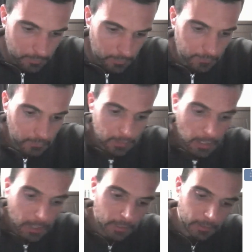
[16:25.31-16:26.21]
It's a
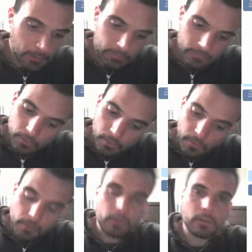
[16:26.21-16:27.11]
9,
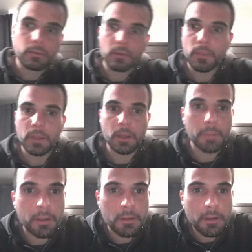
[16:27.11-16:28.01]
so nothing
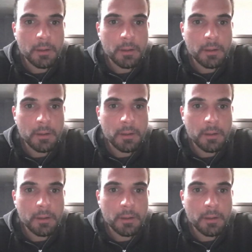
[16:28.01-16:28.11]
happened,